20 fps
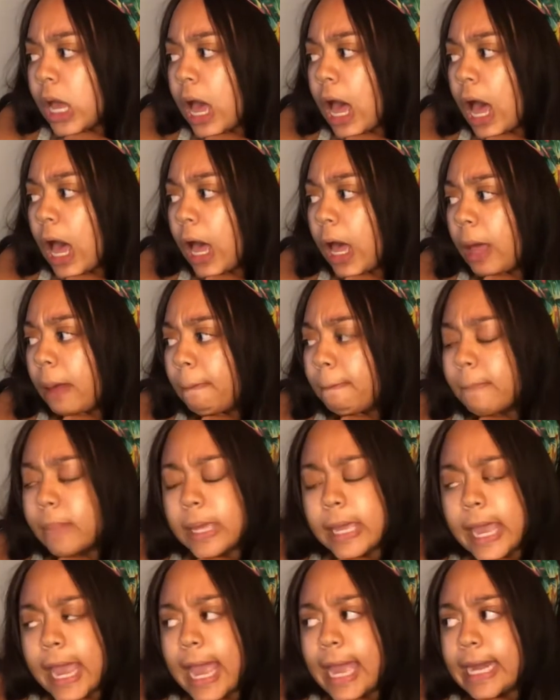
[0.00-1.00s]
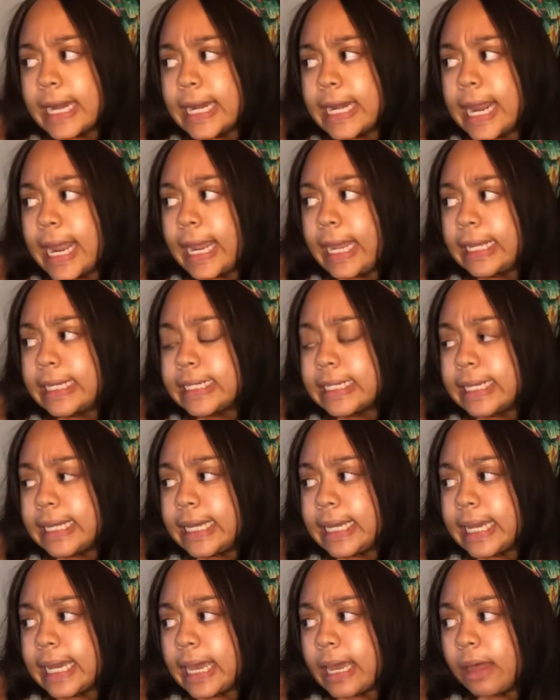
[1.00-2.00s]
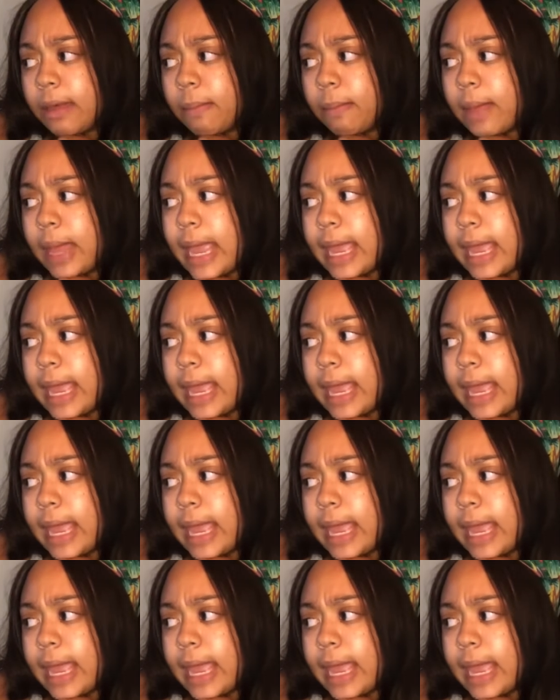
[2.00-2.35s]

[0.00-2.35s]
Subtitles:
at an ATM